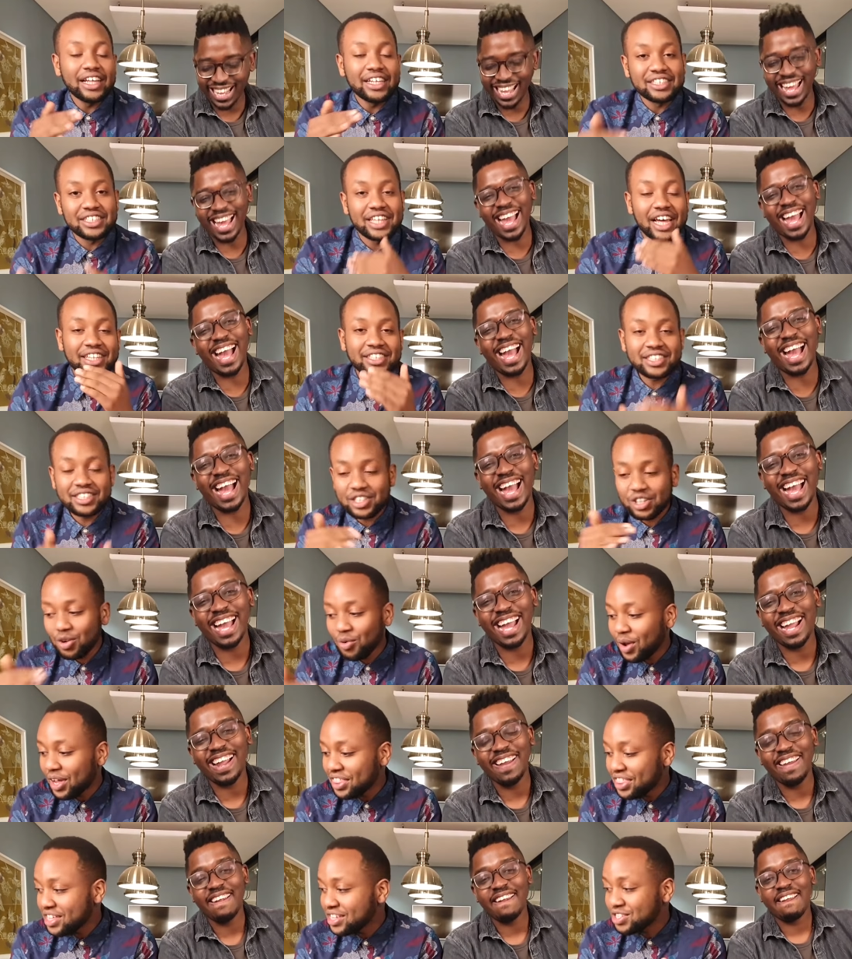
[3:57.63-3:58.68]
Speaker 1: Is that still where
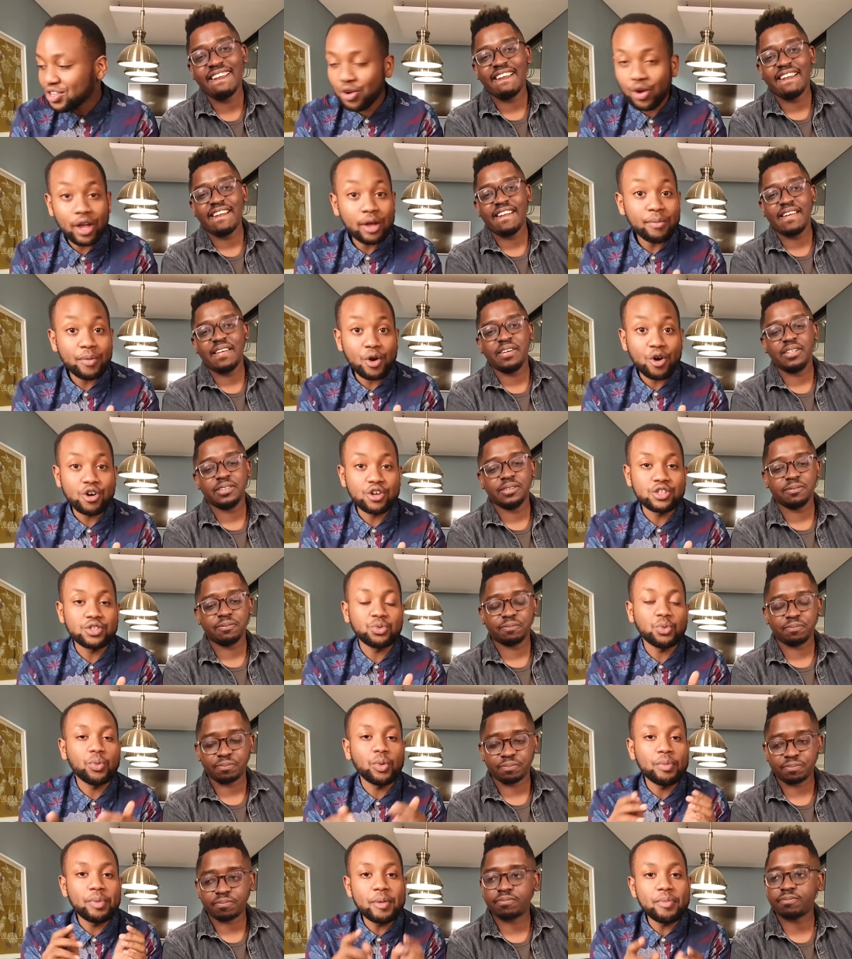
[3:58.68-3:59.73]
things are going? Because when
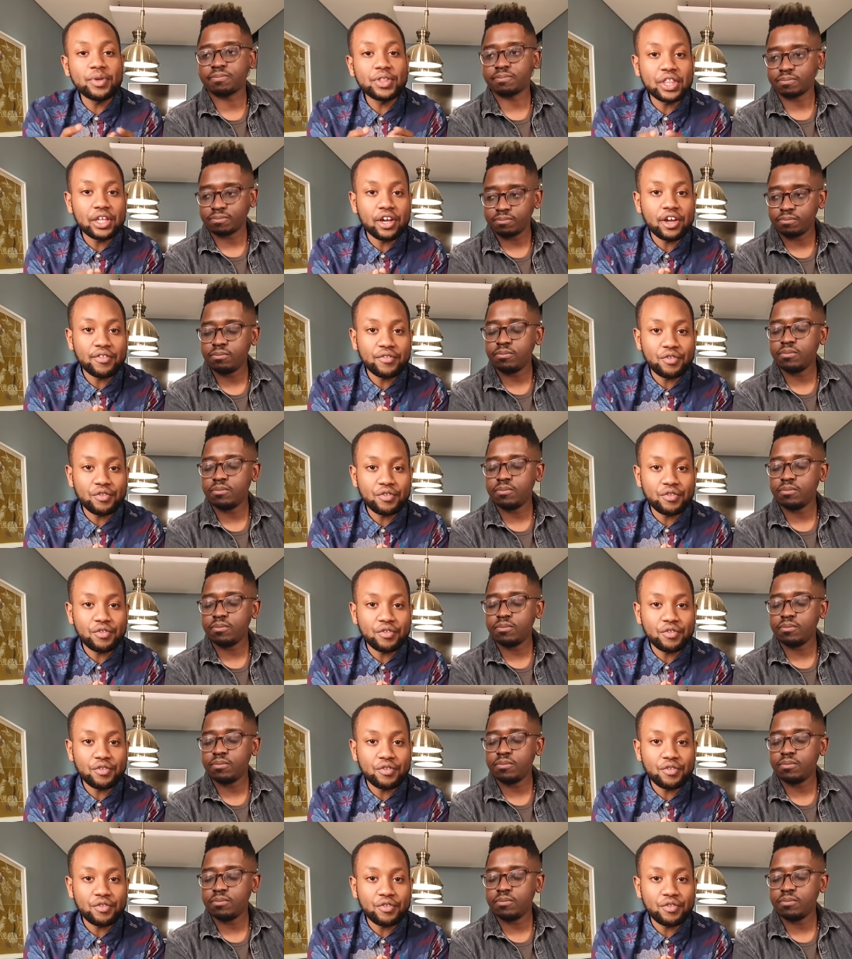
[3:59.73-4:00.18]
people think of